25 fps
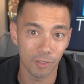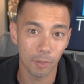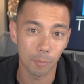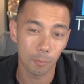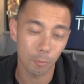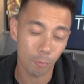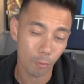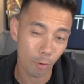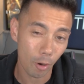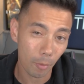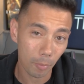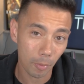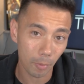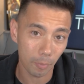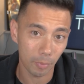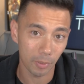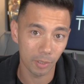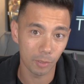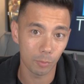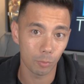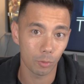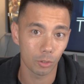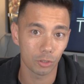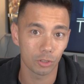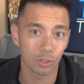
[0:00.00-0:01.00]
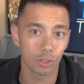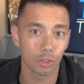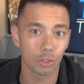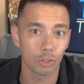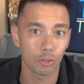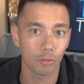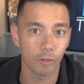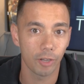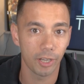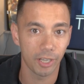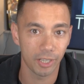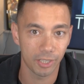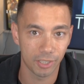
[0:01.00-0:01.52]
you probably want to
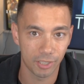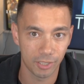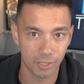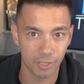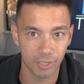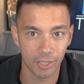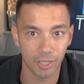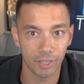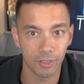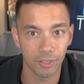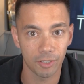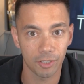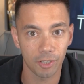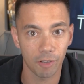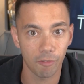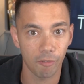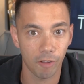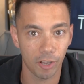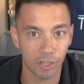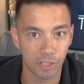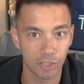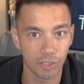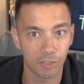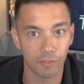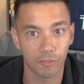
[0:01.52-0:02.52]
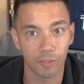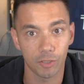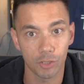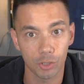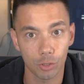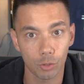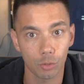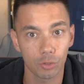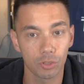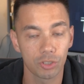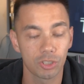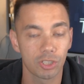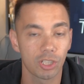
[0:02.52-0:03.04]
trade in the direction of the
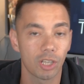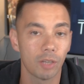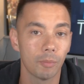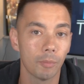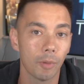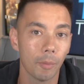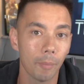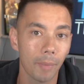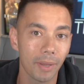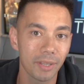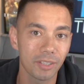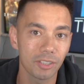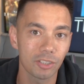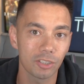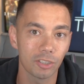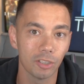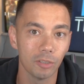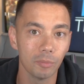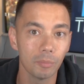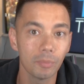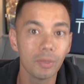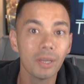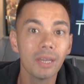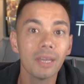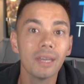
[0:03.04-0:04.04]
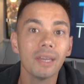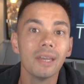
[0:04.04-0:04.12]
shorter term momentum,